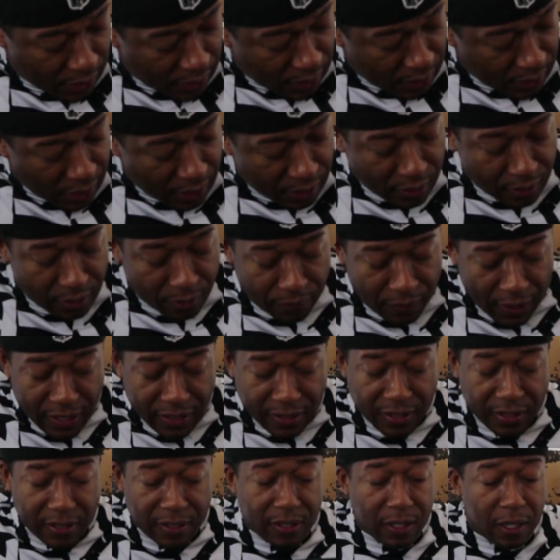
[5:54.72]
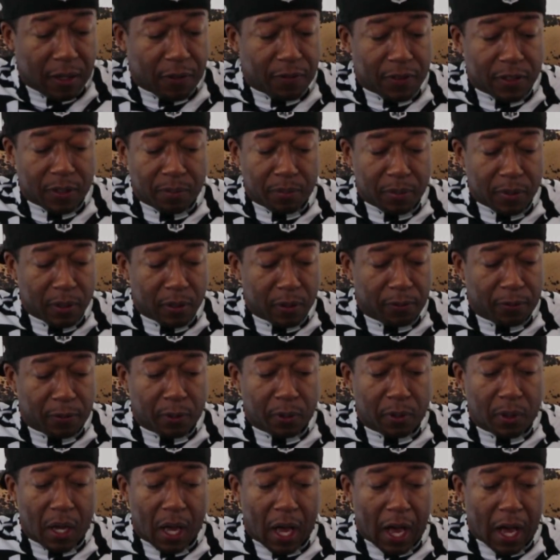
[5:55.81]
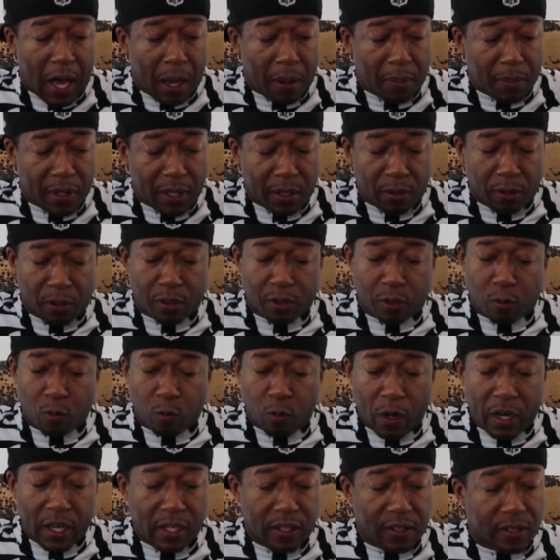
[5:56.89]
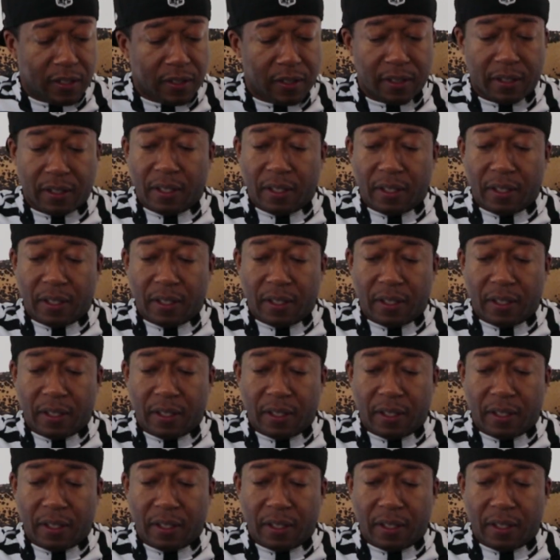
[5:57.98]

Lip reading: Now the device itself is beautiful. It looks great.